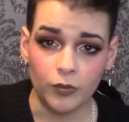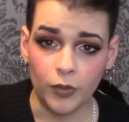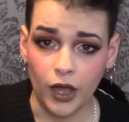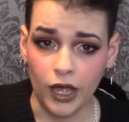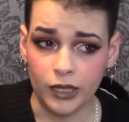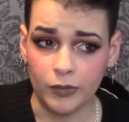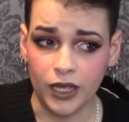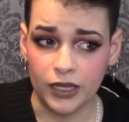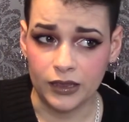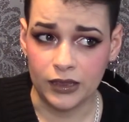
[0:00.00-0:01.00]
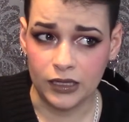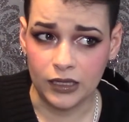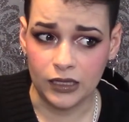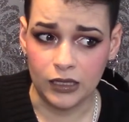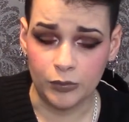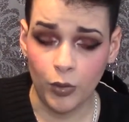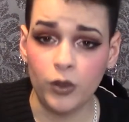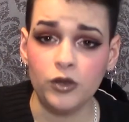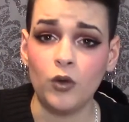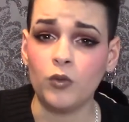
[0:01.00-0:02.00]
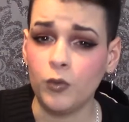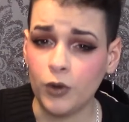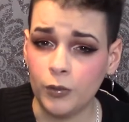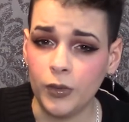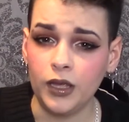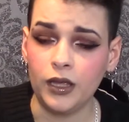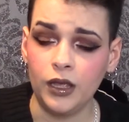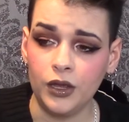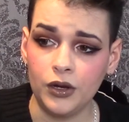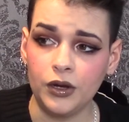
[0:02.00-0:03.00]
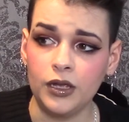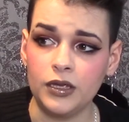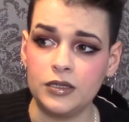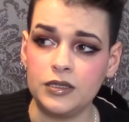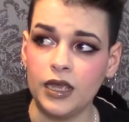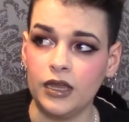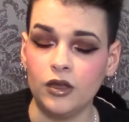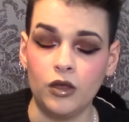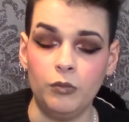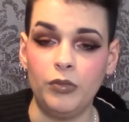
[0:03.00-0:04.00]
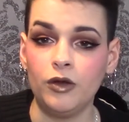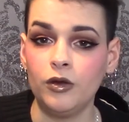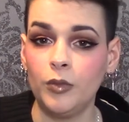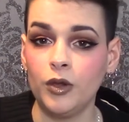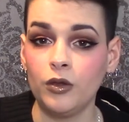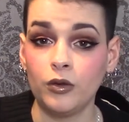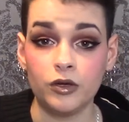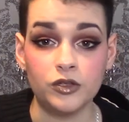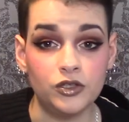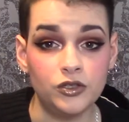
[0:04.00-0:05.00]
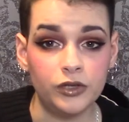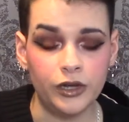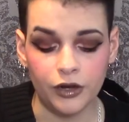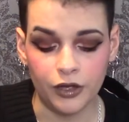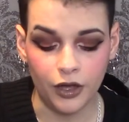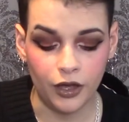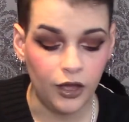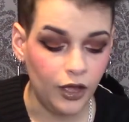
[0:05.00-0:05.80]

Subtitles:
I'm at the point of where my hair is getting unbearable or it's due a haircut,